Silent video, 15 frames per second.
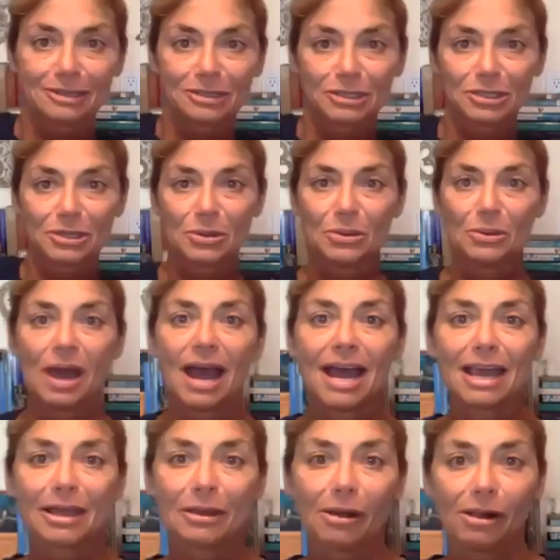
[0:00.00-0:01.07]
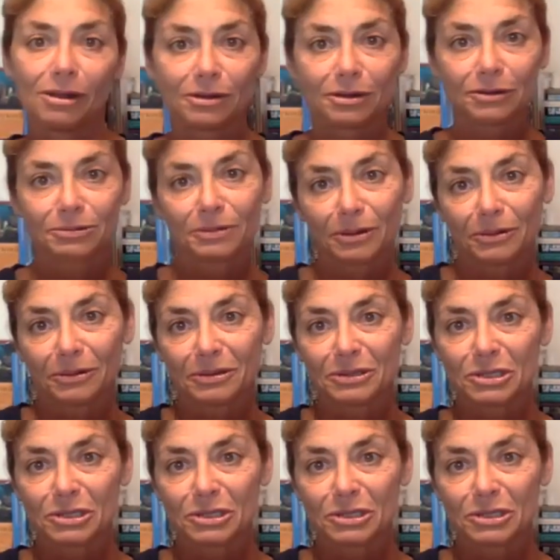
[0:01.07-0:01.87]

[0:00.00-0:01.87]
So I call her crook.